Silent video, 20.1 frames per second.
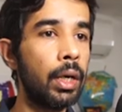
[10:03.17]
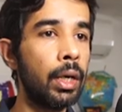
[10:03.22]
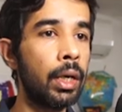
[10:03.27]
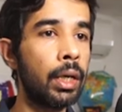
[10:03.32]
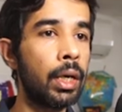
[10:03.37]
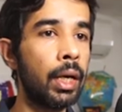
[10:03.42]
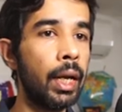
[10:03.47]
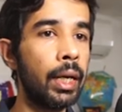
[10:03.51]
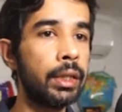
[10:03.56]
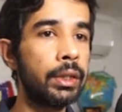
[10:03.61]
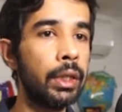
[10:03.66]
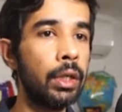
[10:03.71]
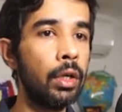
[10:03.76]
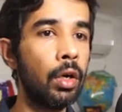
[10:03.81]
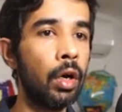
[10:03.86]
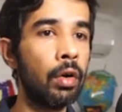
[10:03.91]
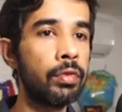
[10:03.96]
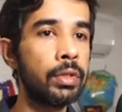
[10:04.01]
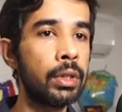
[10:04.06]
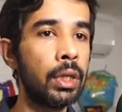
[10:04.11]
a collection
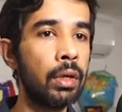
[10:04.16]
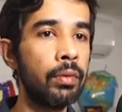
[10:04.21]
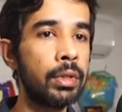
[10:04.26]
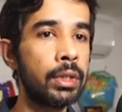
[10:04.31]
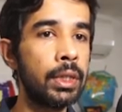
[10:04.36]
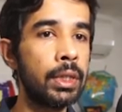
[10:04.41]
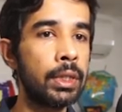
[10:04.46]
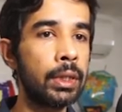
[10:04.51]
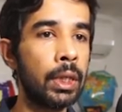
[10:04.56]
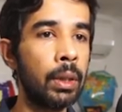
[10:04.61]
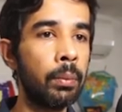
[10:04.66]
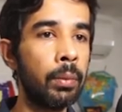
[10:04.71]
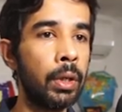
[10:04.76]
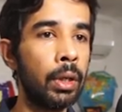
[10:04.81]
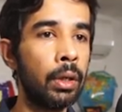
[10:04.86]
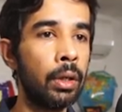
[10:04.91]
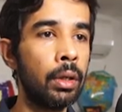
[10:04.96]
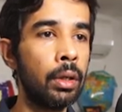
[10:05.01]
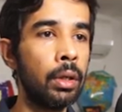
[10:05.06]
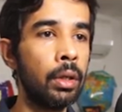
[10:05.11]
of service
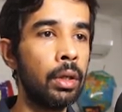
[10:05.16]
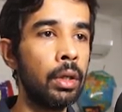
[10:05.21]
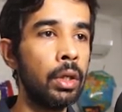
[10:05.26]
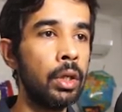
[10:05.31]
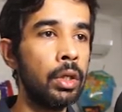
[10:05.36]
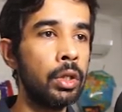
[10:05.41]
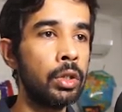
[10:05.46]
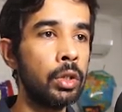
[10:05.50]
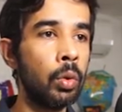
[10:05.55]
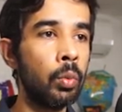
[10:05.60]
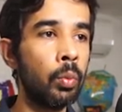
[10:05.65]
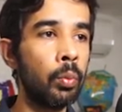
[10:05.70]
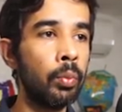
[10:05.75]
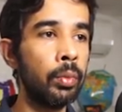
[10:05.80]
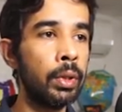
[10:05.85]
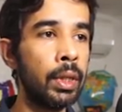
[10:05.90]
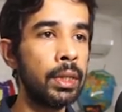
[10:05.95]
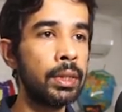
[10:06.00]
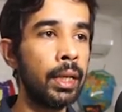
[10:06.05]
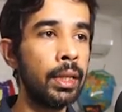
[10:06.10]
descriptor. So
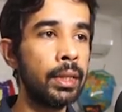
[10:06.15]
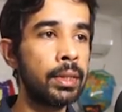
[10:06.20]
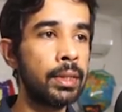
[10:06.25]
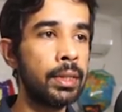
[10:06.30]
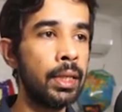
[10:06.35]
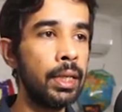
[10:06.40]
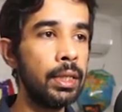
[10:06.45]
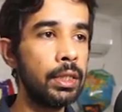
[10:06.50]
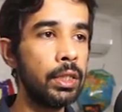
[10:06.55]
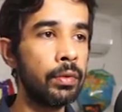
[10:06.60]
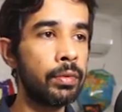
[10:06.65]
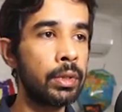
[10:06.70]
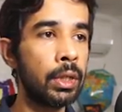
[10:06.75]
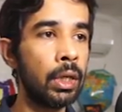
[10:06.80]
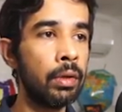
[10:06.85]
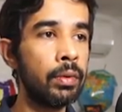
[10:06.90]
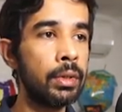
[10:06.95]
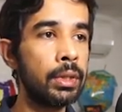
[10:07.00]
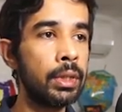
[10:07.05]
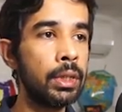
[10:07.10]
this list of
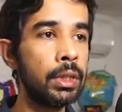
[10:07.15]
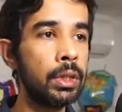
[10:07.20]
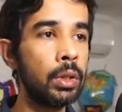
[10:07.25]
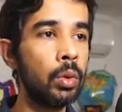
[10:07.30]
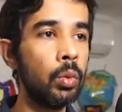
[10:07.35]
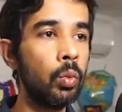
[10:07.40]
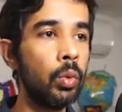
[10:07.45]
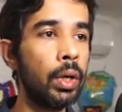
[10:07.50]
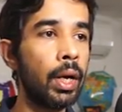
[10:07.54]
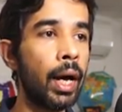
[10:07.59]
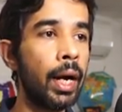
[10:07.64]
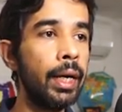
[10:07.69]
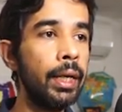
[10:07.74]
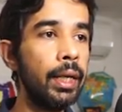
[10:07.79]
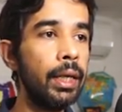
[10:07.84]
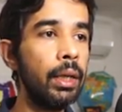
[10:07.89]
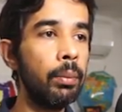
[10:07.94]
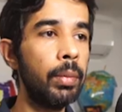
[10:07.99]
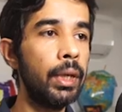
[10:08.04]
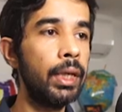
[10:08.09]
services would
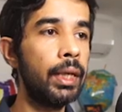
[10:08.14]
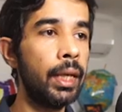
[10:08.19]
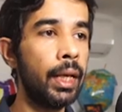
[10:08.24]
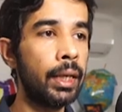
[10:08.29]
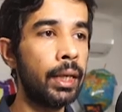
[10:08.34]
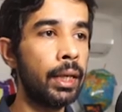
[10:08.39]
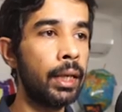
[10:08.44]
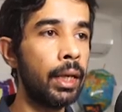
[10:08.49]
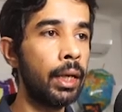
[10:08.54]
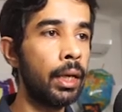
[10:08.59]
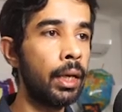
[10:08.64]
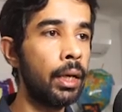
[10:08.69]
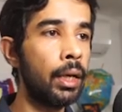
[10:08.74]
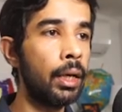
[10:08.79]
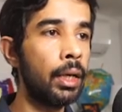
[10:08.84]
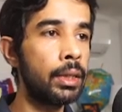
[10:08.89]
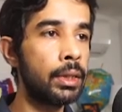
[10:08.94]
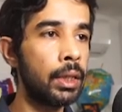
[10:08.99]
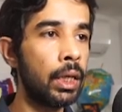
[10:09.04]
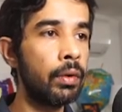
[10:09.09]
ideally be taking in
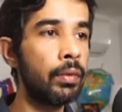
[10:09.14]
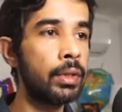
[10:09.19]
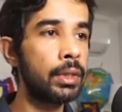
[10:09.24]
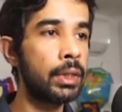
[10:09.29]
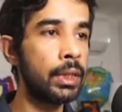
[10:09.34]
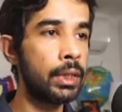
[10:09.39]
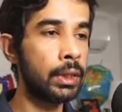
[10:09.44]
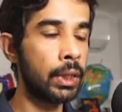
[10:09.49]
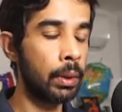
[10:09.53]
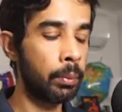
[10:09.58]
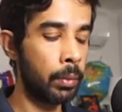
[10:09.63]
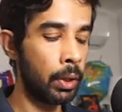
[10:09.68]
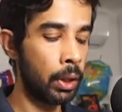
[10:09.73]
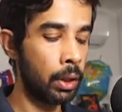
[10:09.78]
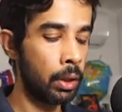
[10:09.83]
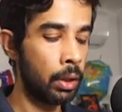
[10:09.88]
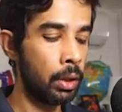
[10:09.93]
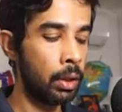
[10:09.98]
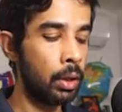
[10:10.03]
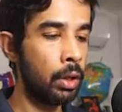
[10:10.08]
a service descriptor.
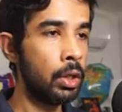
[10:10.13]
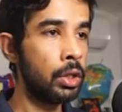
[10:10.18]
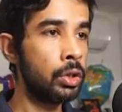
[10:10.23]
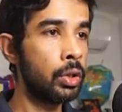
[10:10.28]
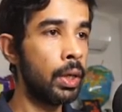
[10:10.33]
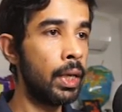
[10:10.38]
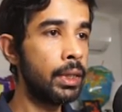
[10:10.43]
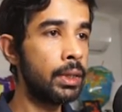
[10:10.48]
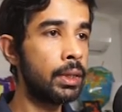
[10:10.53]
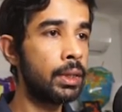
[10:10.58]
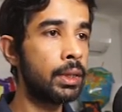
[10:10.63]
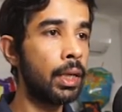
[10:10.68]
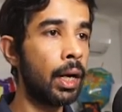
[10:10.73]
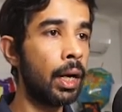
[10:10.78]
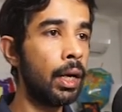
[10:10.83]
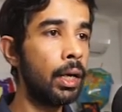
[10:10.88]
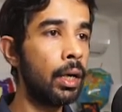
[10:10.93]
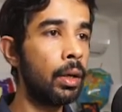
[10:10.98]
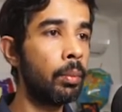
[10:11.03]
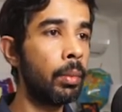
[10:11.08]
So let's
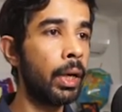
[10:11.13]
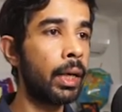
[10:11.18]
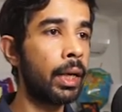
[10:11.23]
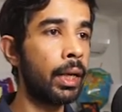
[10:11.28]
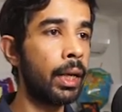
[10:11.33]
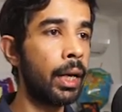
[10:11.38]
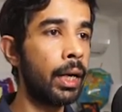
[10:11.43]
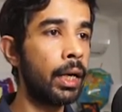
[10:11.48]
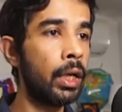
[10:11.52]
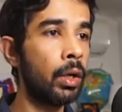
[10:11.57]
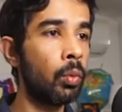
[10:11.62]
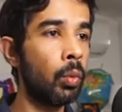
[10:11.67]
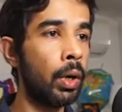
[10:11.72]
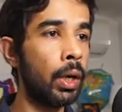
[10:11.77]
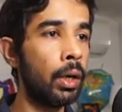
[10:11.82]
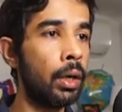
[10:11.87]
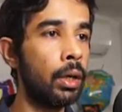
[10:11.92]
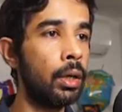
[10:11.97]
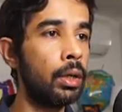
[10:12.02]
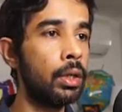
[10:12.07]
start by creating
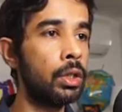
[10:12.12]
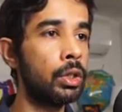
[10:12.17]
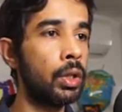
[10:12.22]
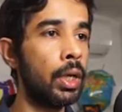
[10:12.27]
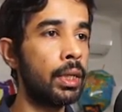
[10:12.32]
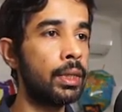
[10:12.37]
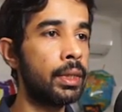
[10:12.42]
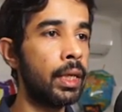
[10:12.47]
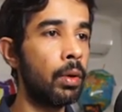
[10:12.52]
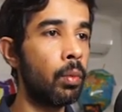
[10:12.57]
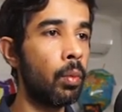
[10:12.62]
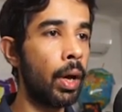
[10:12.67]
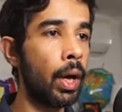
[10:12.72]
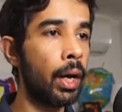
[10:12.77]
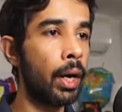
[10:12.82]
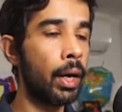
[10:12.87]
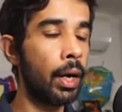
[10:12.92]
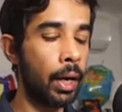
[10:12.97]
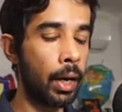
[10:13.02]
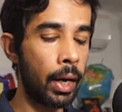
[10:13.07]
one. So let's say
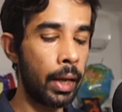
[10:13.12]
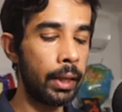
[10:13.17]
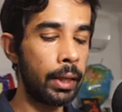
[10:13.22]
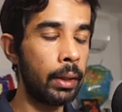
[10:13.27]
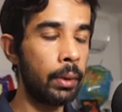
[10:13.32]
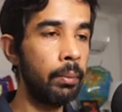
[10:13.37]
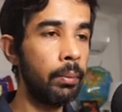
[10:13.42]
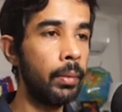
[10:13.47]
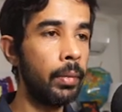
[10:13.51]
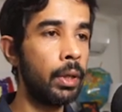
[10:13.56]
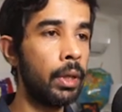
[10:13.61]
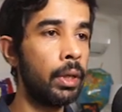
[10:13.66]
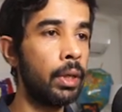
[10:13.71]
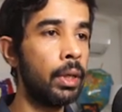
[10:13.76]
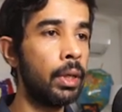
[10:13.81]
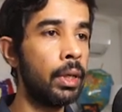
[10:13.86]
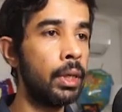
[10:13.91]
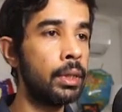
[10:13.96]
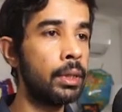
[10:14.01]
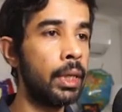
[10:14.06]
where item
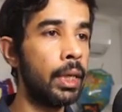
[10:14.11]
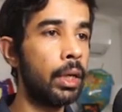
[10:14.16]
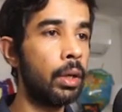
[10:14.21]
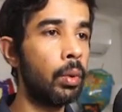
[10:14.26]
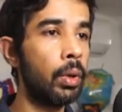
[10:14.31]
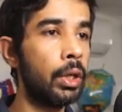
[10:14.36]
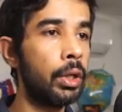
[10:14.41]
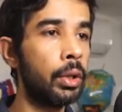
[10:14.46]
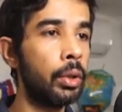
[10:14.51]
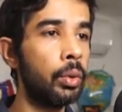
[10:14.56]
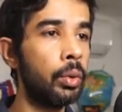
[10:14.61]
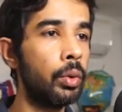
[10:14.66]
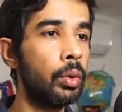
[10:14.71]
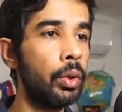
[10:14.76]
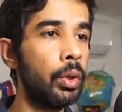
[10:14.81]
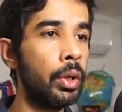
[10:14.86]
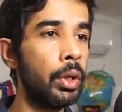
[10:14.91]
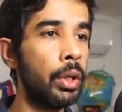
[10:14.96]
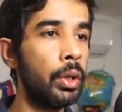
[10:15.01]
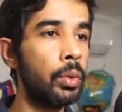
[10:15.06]
is equal to
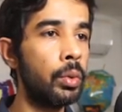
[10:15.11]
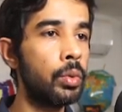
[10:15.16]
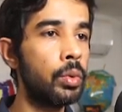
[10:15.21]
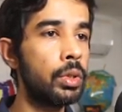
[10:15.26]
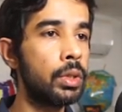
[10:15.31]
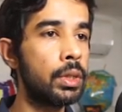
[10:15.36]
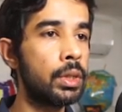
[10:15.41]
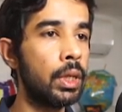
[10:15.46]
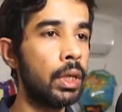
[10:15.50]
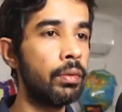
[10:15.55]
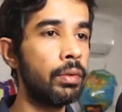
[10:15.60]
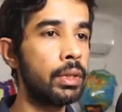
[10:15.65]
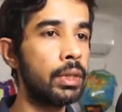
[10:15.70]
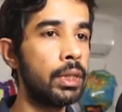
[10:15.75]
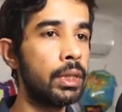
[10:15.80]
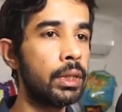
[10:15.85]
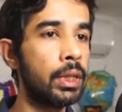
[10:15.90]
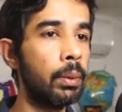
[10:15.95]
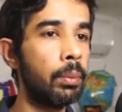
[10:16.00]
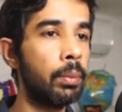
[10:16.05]
new service
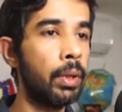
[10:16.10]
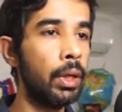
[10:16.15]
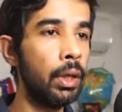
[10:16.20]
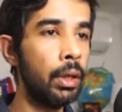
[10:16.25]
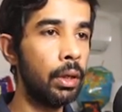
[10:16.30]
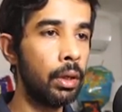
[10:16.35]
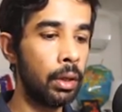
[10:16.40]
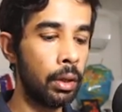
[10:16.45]
descriptor